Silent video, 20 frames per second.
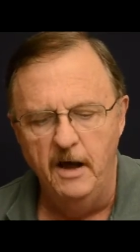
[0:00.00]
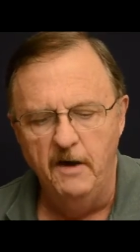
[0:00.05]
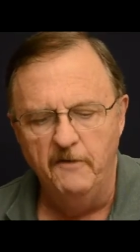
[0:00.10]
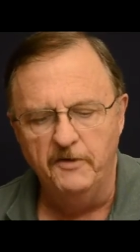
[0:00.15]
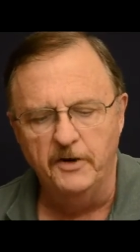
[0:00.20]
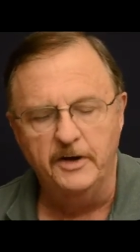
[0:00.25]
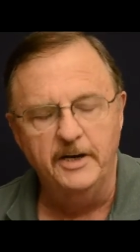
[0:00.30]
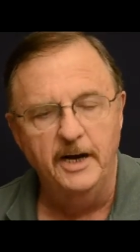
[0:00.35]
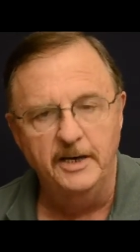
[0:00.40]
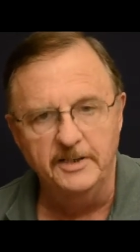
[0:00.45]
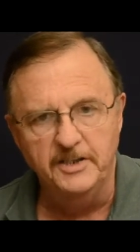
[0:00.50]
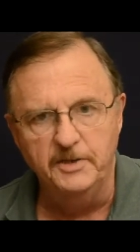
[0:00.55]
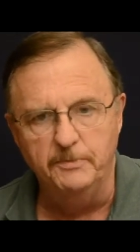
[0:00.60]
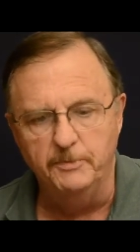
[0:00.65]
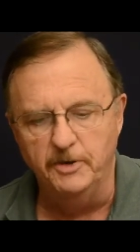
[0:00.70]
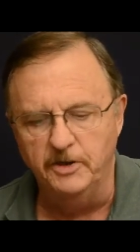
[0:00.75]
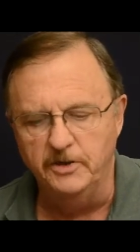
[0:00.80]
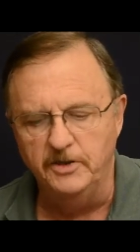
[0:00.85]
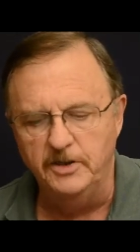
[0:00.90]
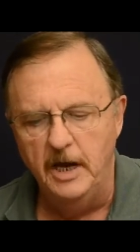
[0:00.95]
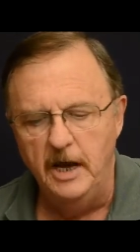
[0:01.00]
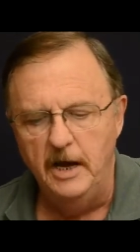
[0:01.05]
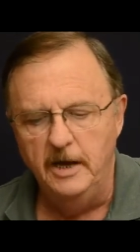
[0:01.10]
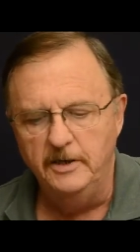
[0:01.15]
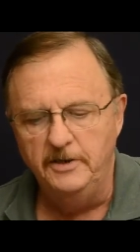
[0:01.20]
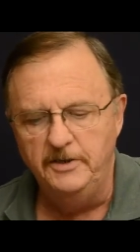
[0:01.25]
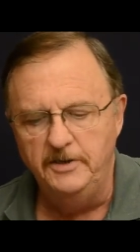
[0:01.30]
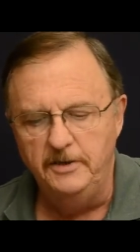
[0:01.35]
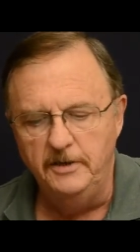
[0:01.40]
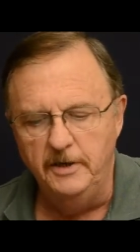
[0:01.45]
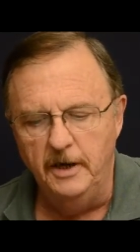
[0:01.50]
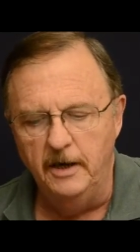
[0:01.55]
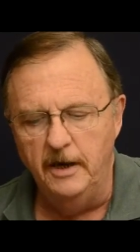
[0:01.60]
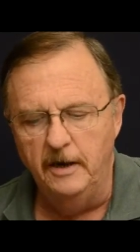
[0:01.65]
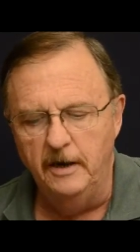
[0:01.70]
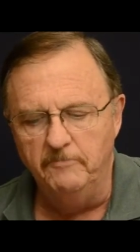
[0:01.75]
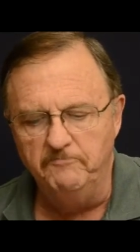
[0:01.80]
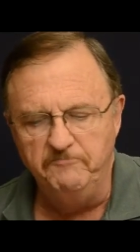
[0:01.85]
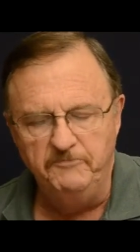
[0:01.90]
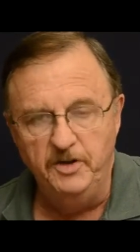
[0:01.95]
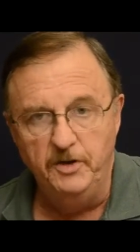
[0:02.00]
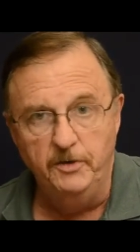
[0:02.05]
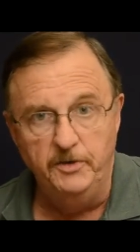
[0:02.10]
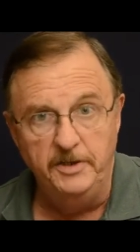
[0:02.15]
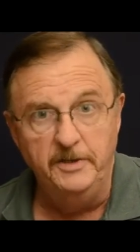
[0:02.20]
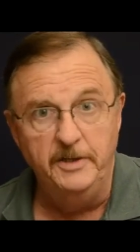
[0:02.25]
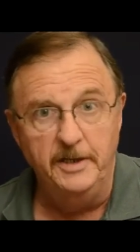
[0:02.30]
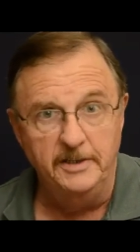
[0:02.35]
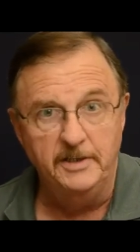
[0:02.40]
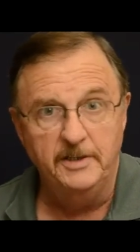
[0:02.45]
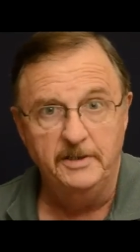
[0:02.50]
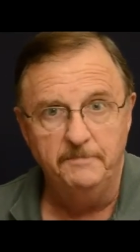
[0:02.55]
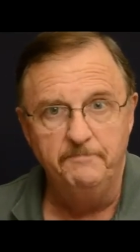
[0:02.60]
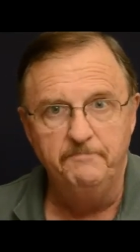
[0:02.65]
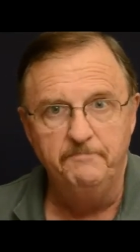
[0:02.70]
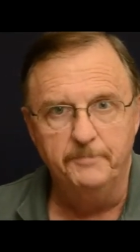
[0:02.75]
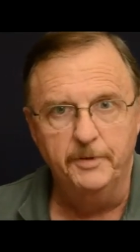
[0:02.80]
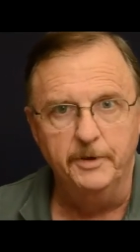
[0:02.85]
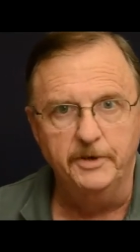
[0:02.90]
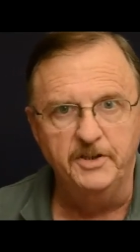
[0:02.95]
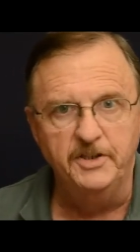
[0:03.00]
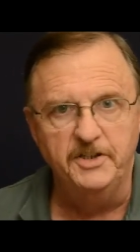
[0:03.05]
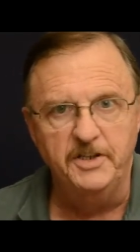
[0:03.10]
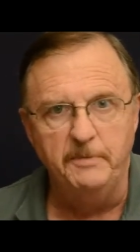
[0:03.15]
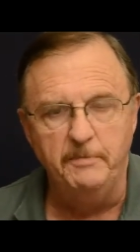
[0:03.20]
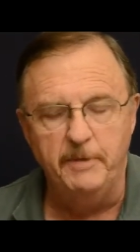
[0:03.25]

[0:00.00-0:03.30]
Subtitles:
for customers due to this purchasing